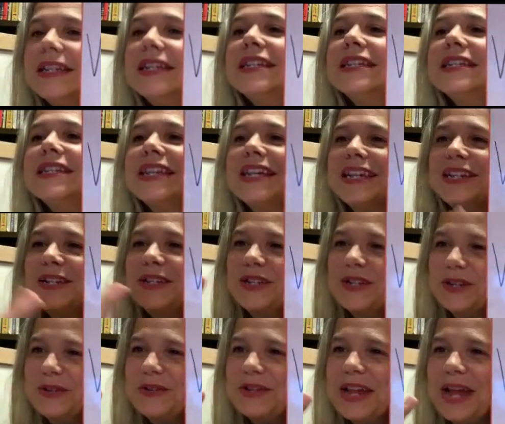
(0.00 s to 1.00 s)
Say it
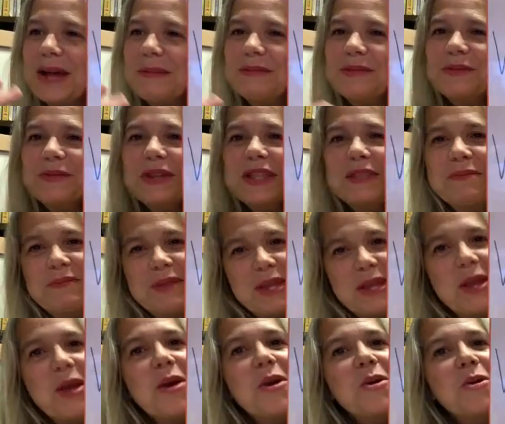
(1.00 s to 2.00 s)
two times with
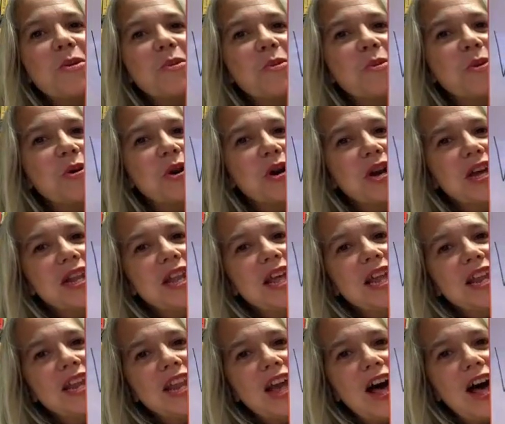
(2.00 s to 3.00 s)
me. Would
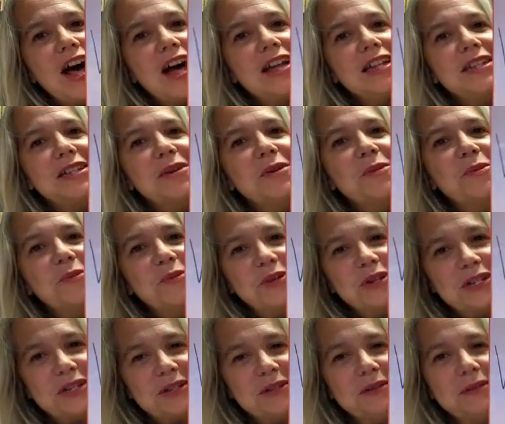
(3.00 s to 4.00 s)
not,
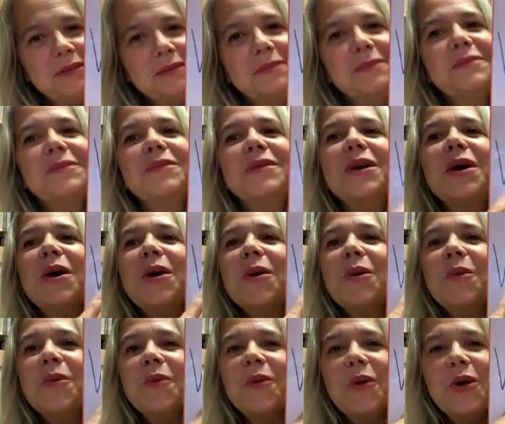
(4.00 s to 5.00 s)
wouldn't.
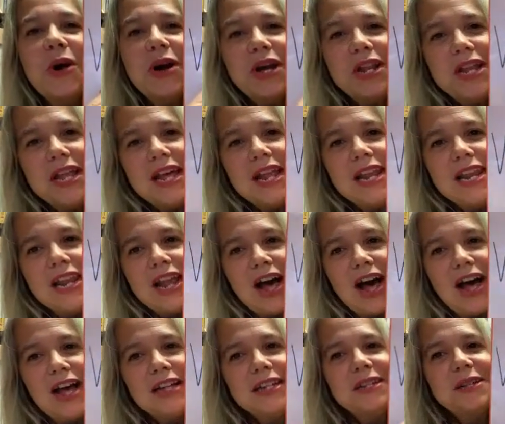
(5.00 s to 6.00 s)
Would
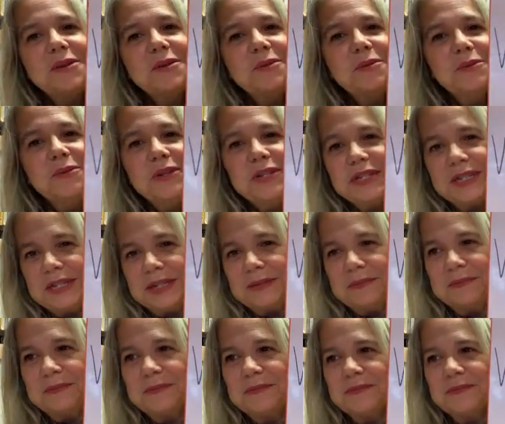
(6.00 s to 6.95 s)
not, wouldn't.